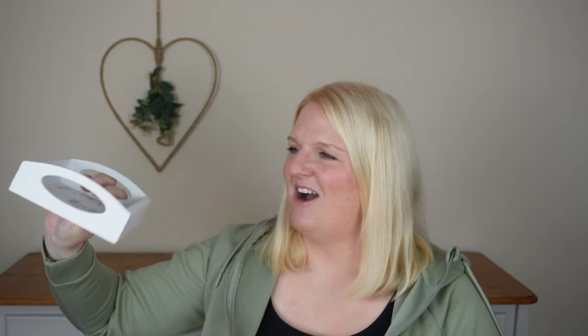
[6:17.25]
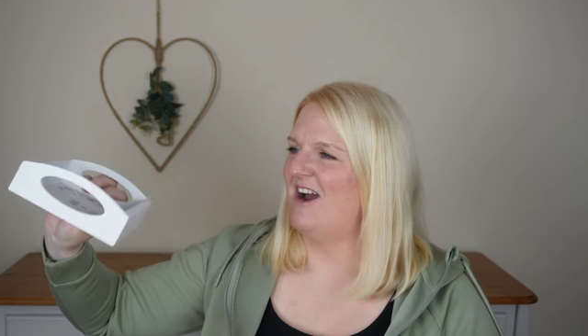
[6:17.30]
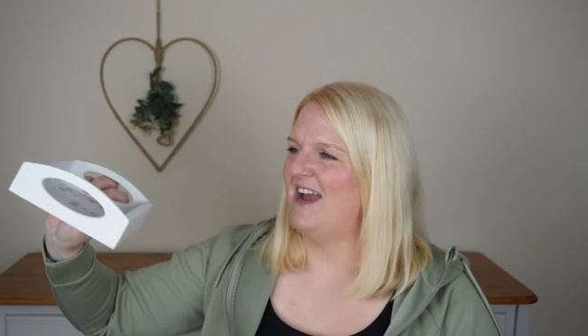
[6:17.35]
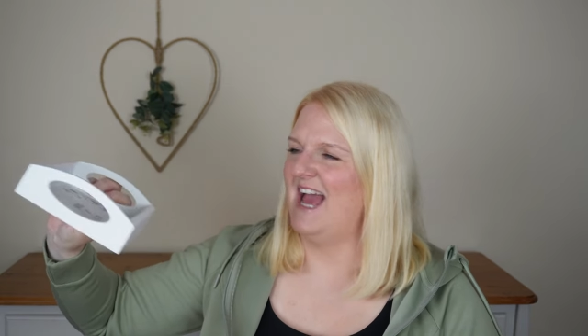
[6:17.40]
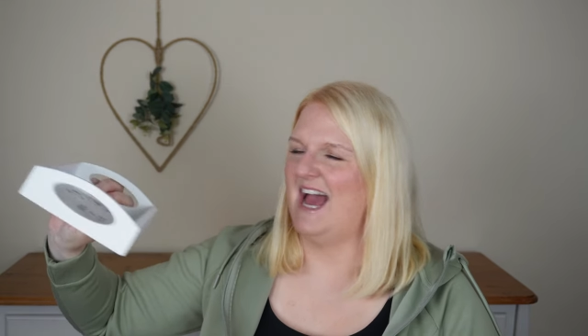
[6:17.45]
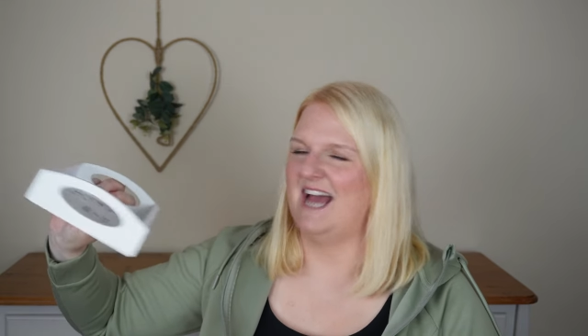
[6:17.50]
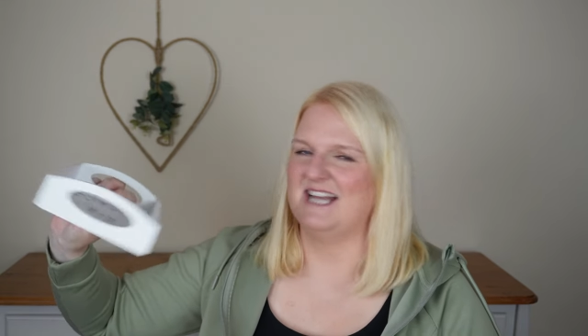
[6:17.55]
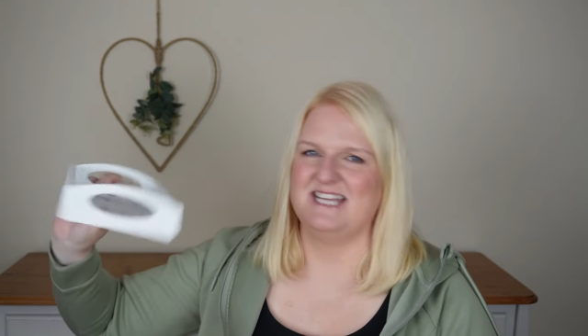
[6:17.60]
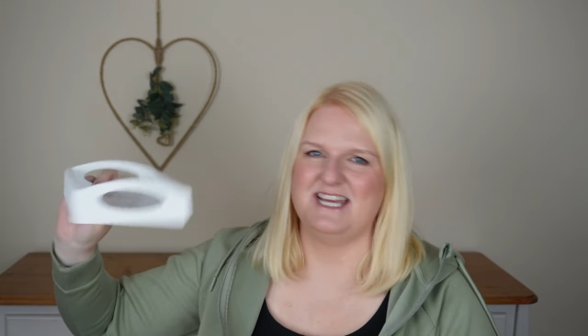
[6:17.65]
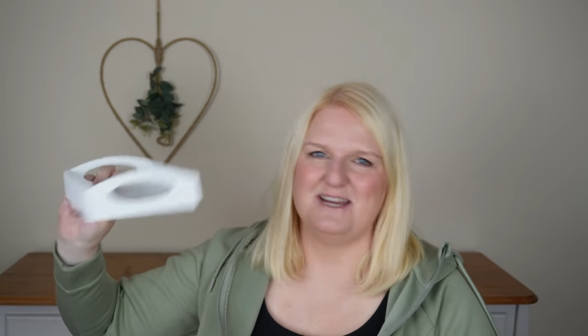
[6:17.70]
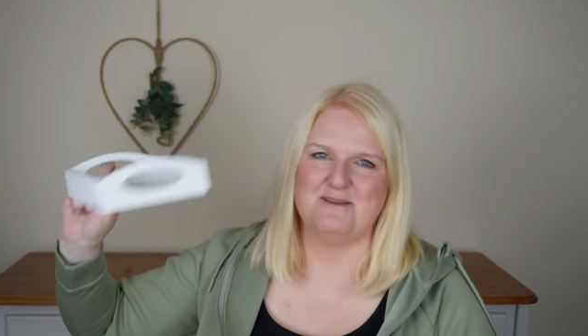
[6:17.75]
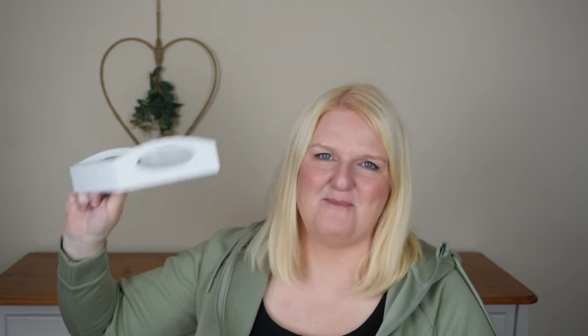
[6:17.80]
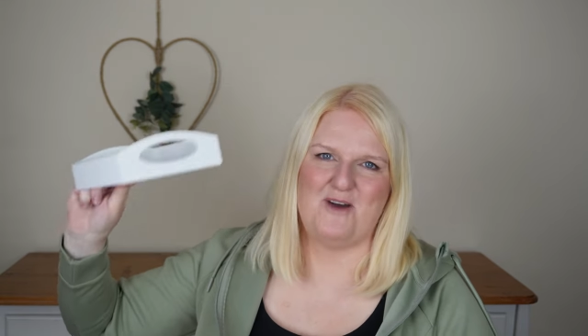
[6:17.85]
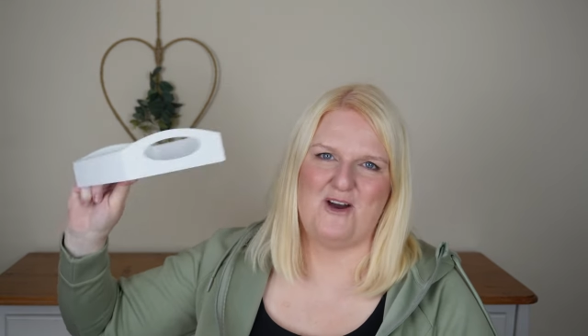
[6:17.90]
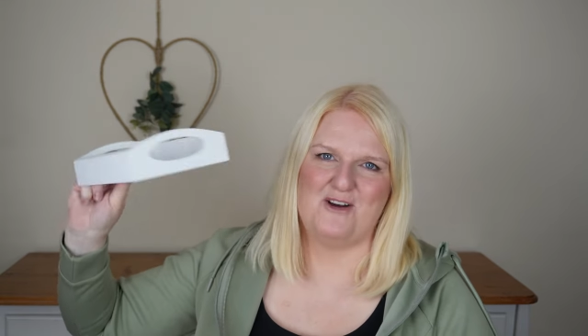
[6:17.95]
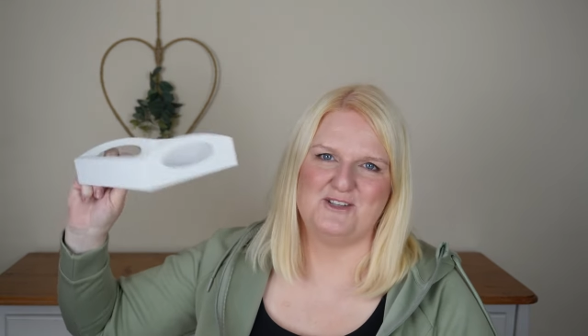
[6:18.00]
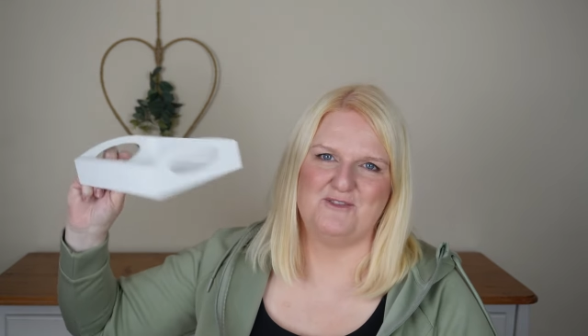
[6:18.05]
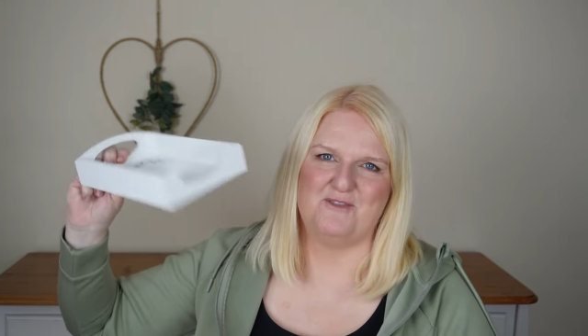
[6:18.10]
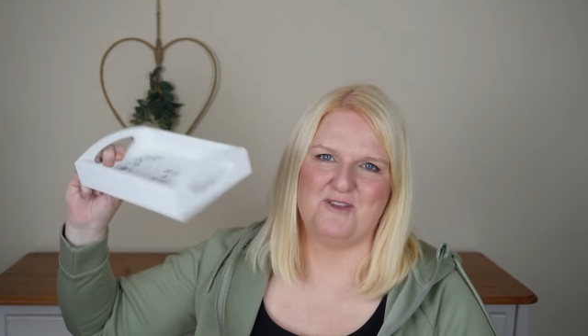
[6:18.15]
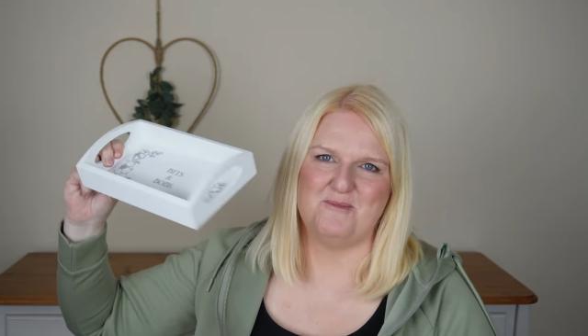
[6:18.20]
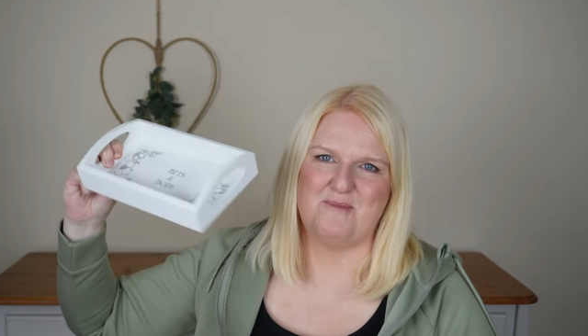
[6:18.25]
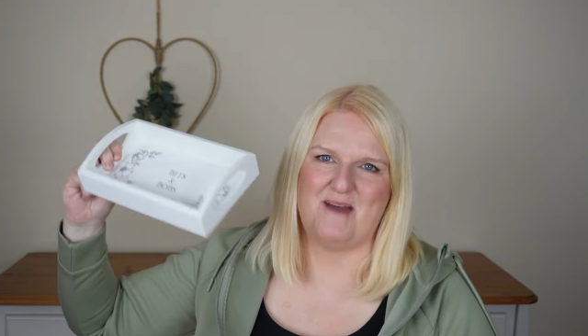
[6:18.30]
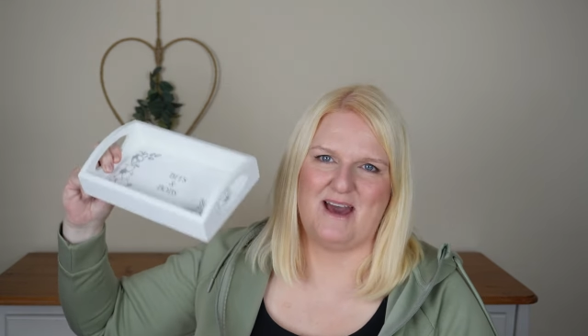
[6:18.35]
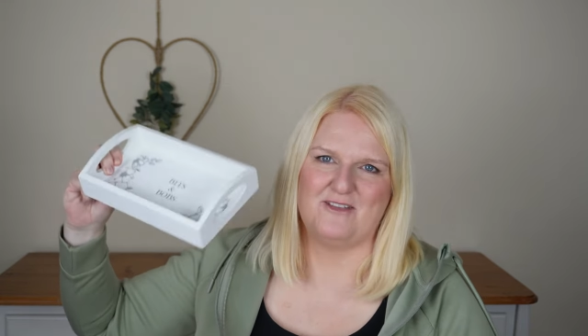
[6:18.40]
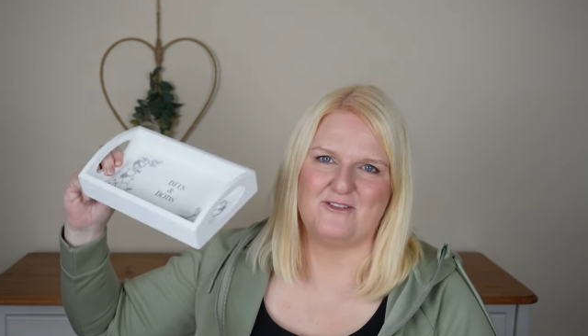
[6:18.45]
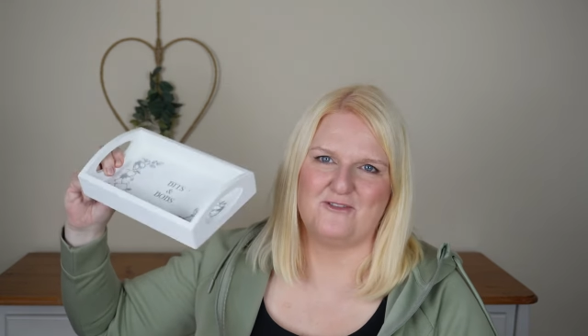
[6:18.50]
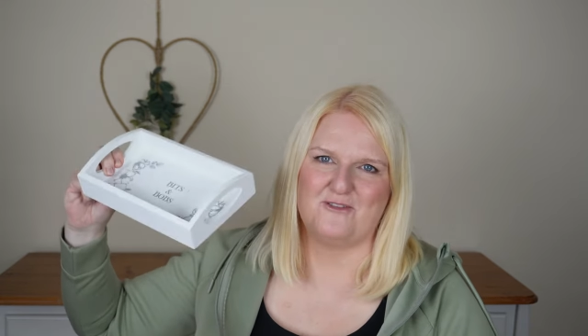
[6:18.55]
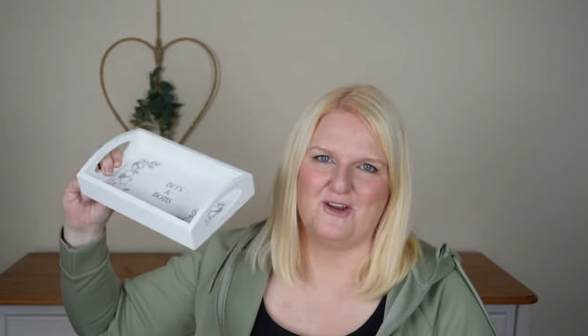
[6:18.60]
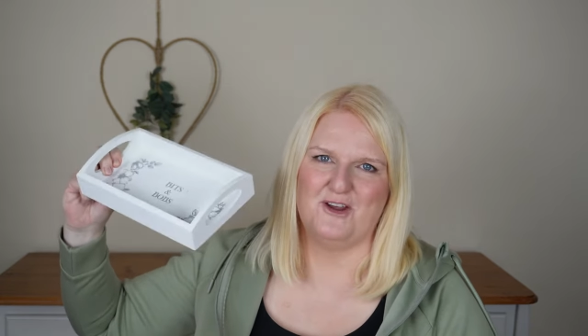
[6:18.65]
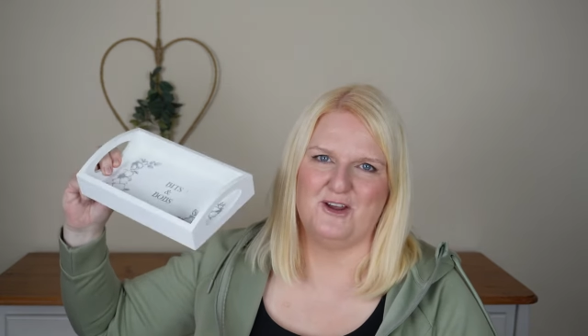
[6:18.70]
I had earmarked for the
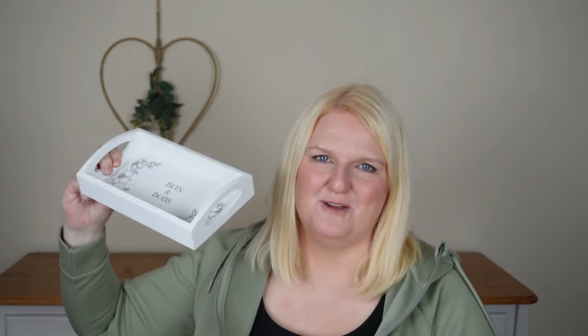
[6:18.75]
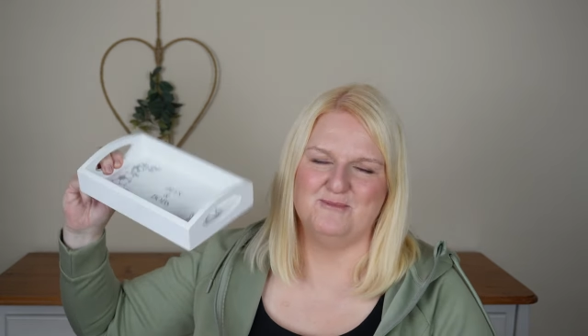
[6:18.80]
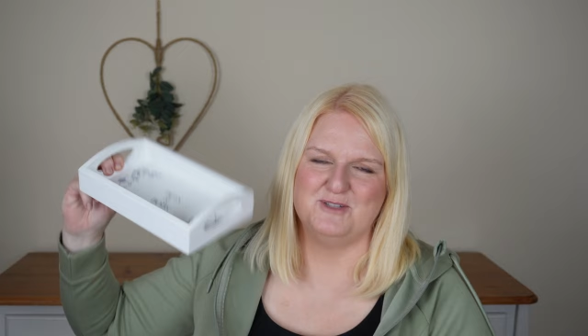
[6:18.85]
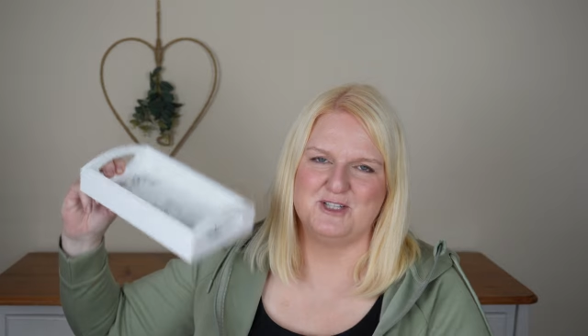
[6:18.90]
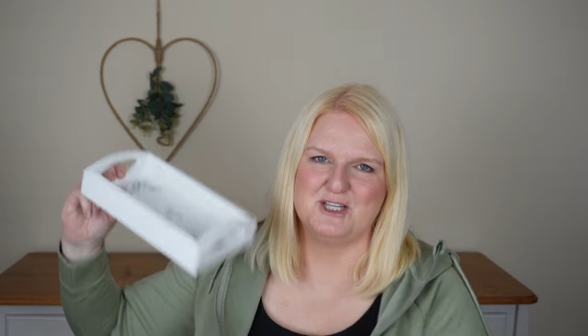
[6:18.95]
bathroom,